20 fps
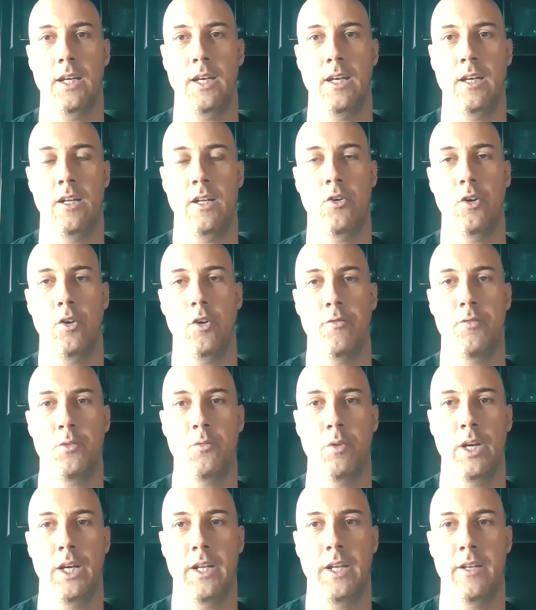I don't know if
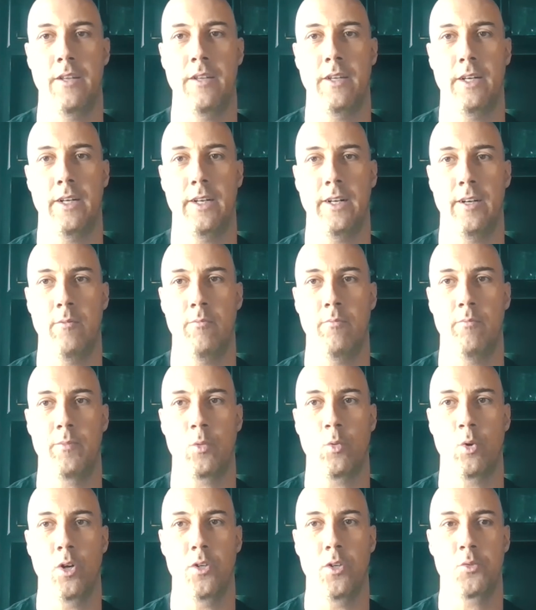you read
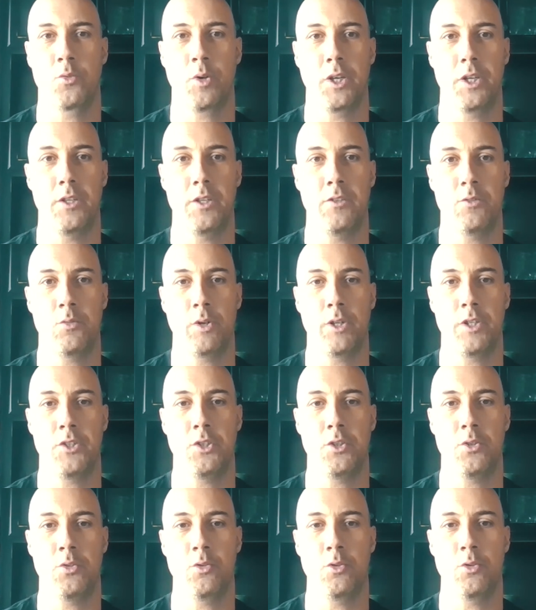where in
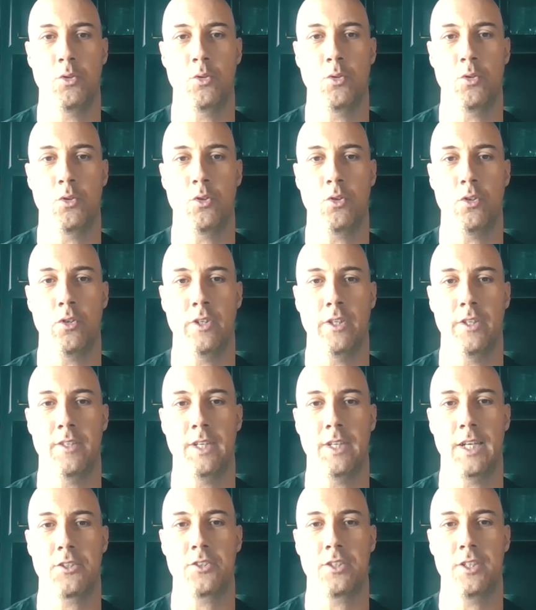2022, Google
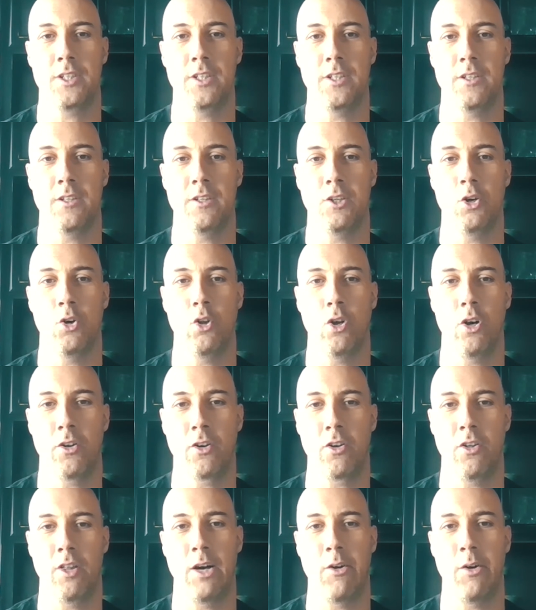is actually no
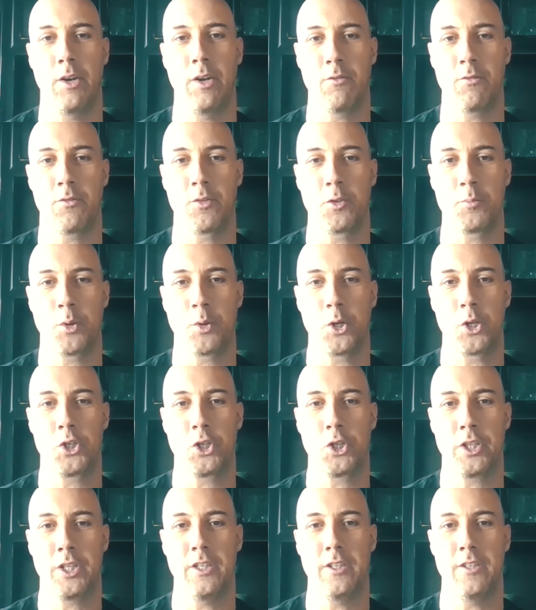longer allowing first party
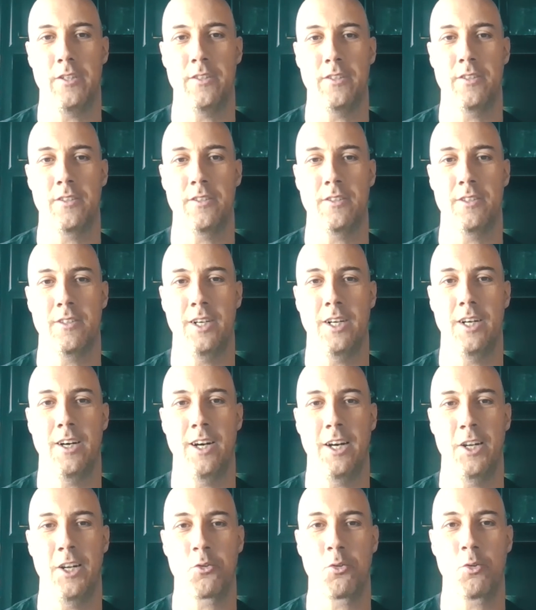cookies
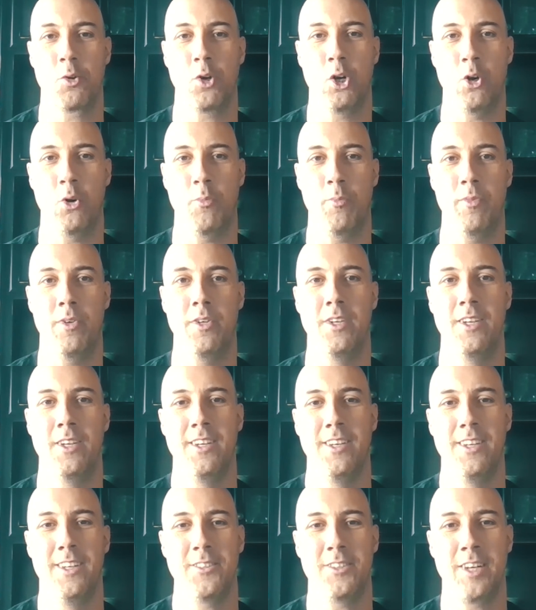on Chrome.
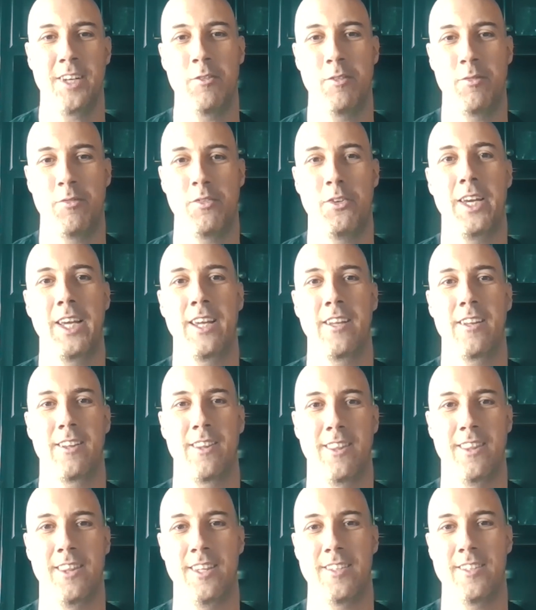So I have a
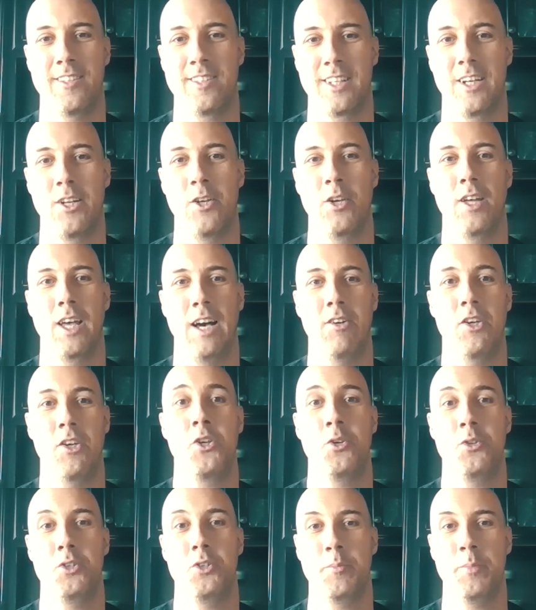feeling this is going to have a
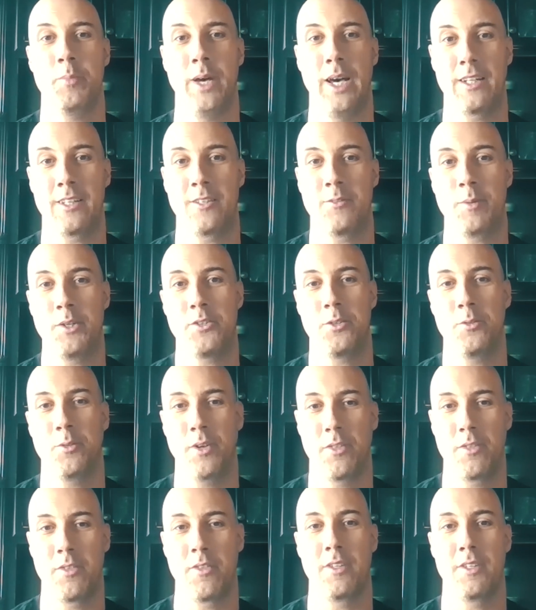huge impact, especially
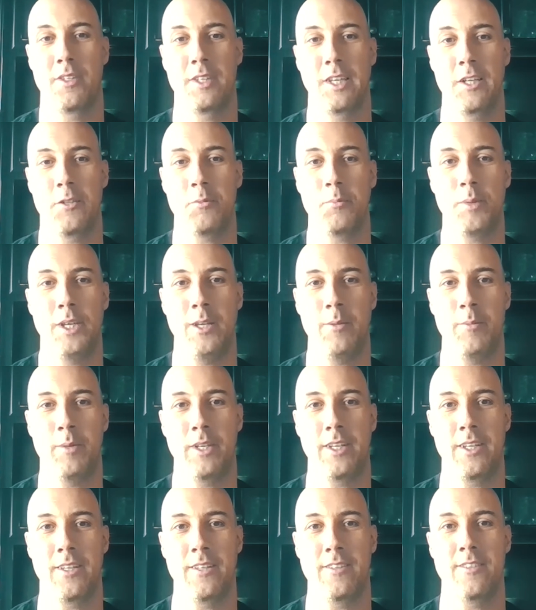with DSP,
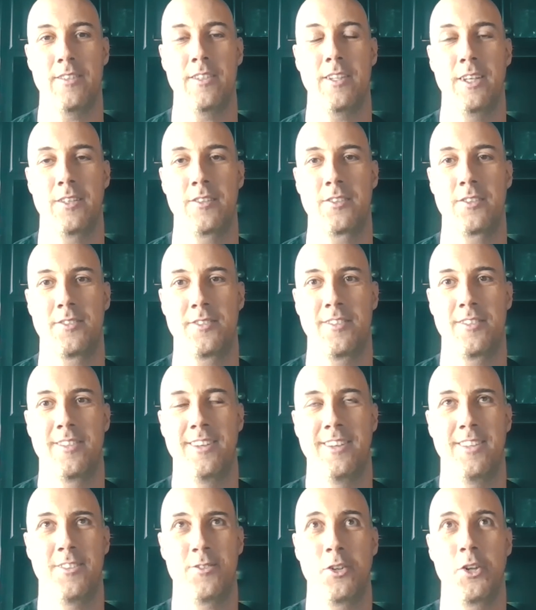because
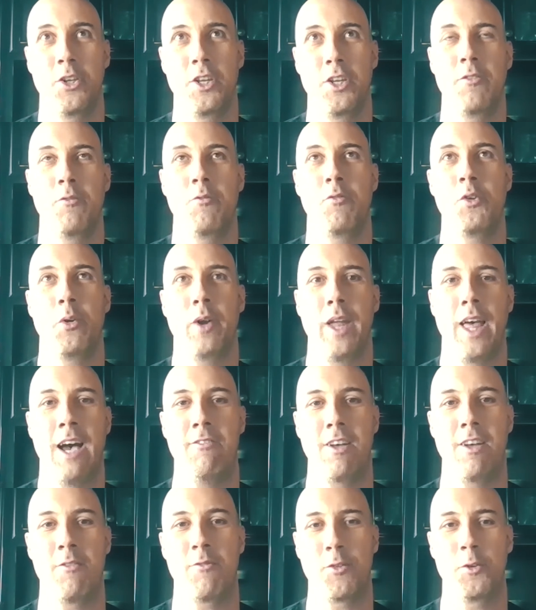if you don't
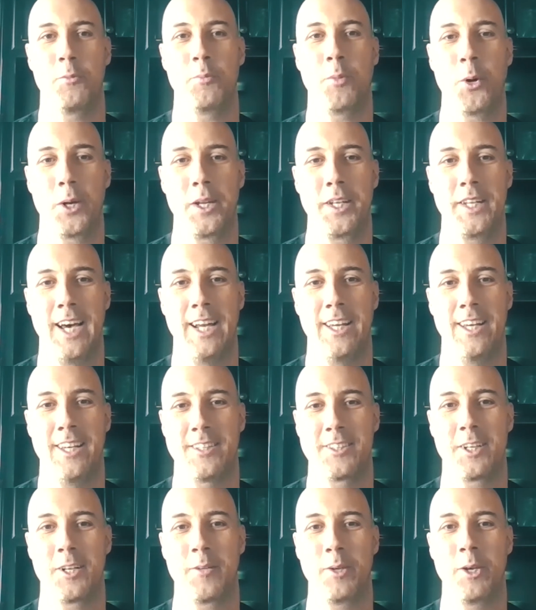have that first party data,
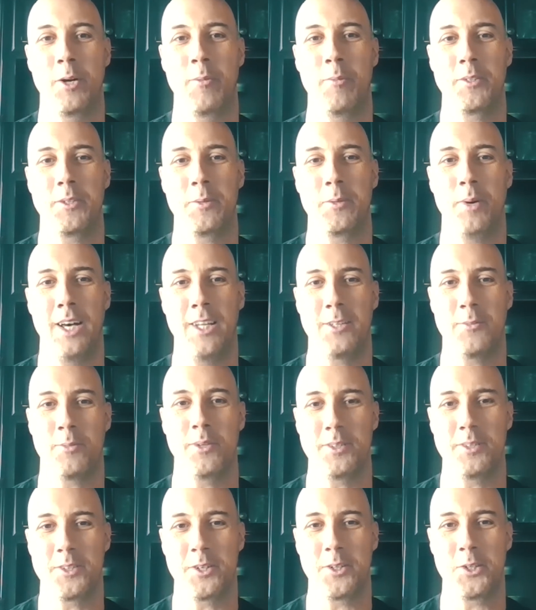it's going to be almost
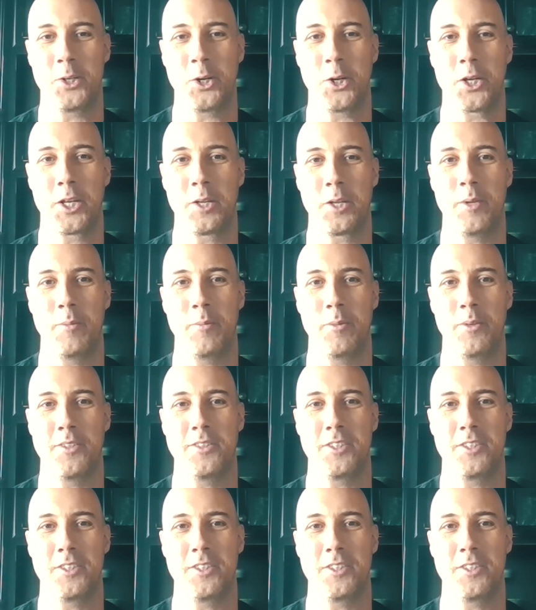impossible to start targeting people.